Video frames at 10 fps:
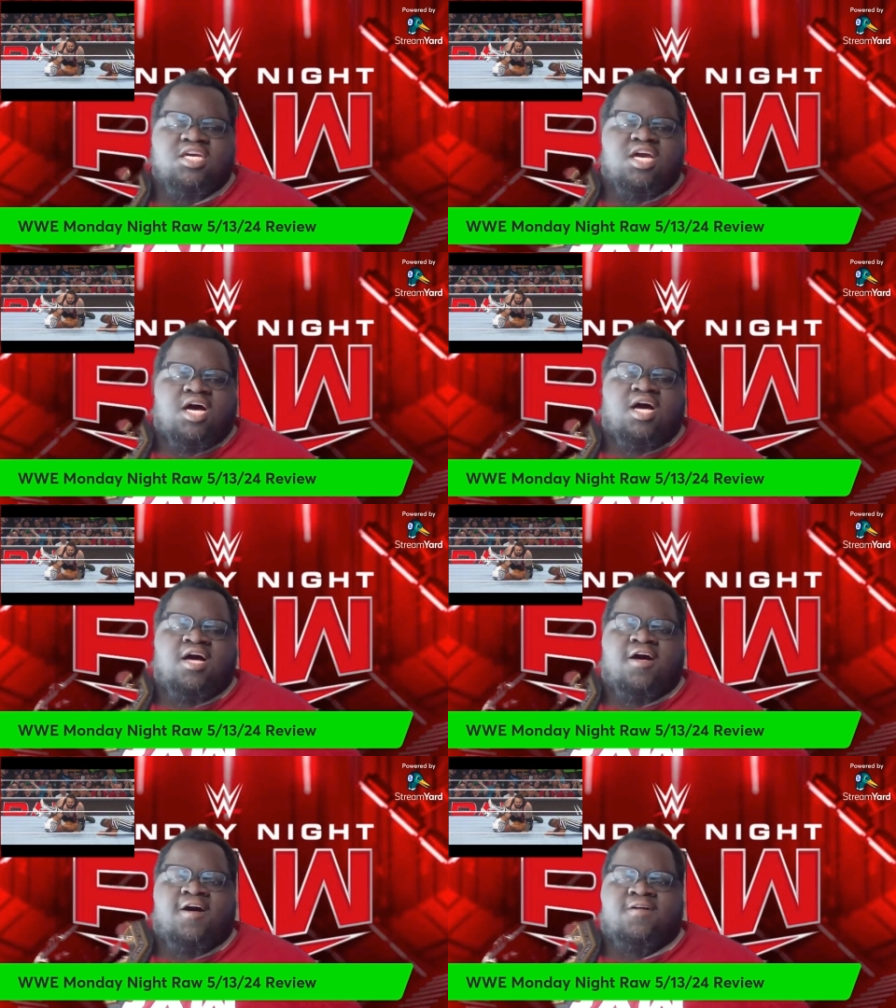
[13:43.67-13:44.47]

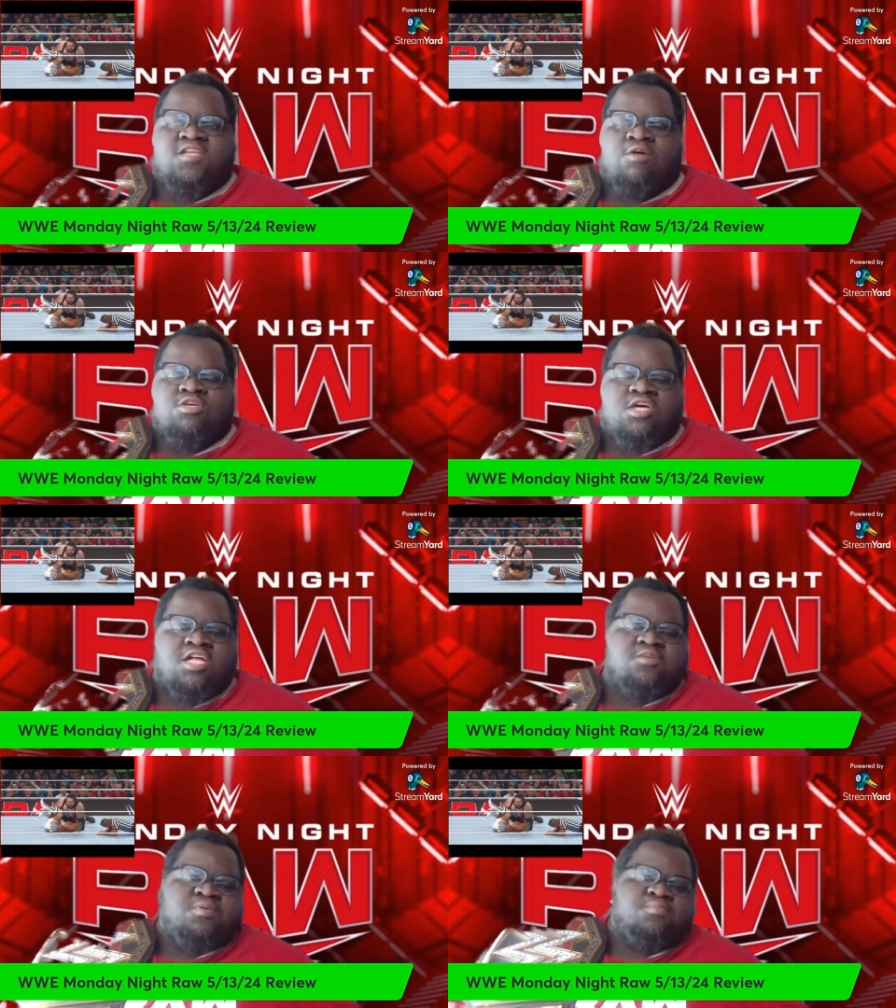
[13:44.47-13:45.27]
there was
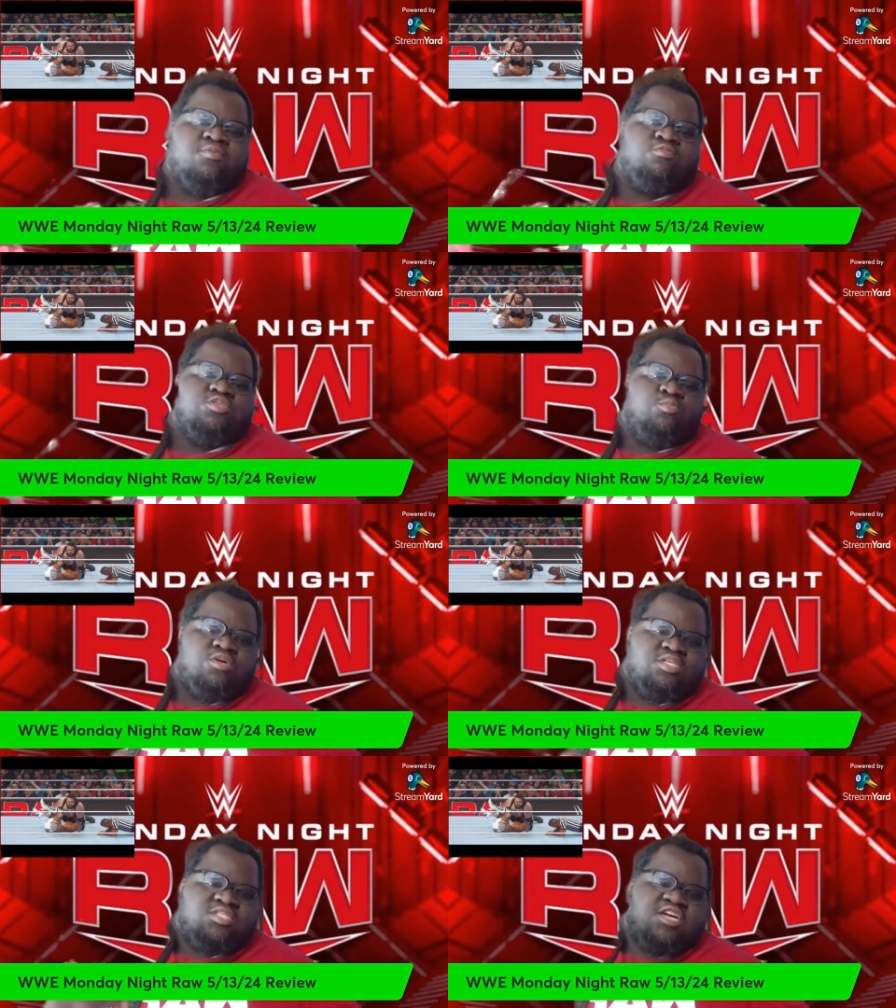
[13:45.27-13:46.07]
other people who was more
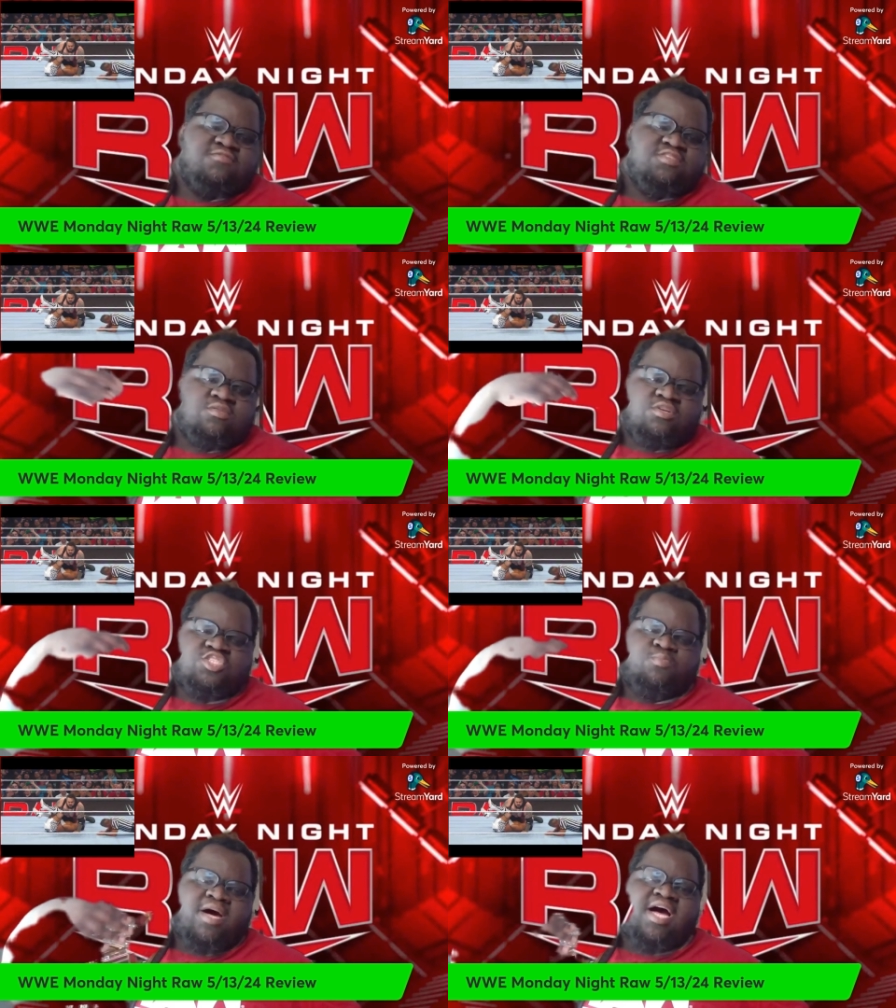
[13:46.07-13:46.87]
deserving of those
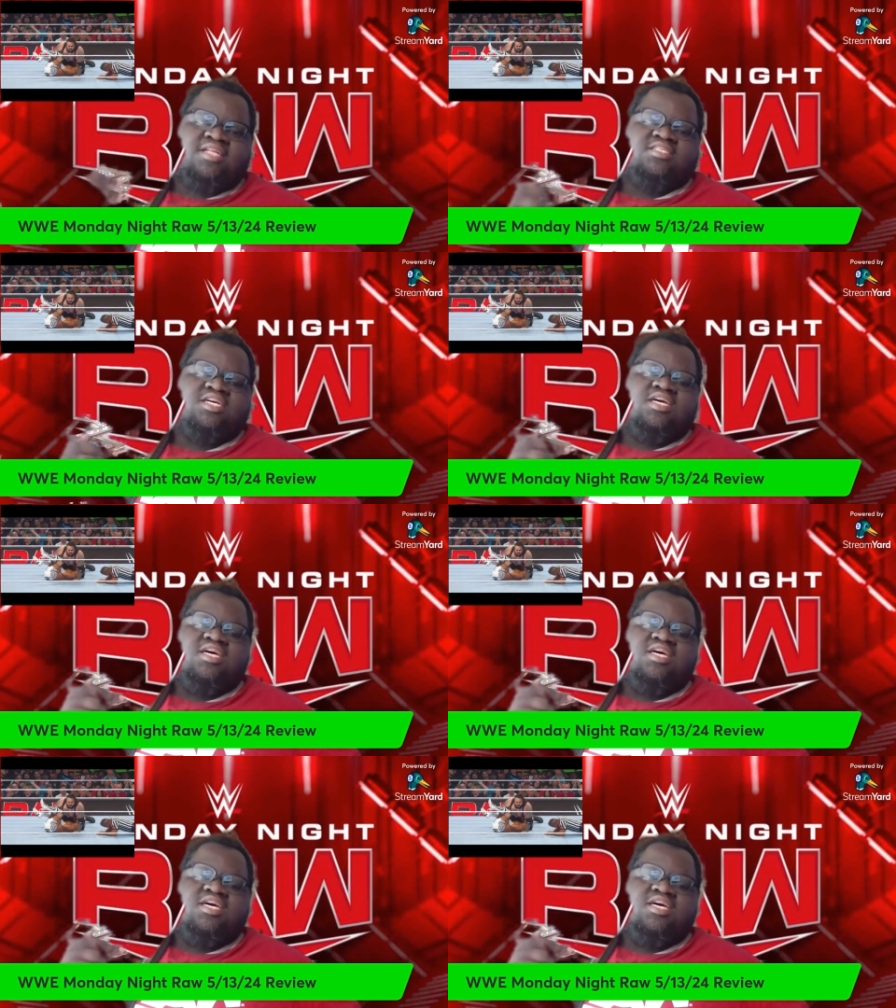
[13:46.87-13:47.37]
spots,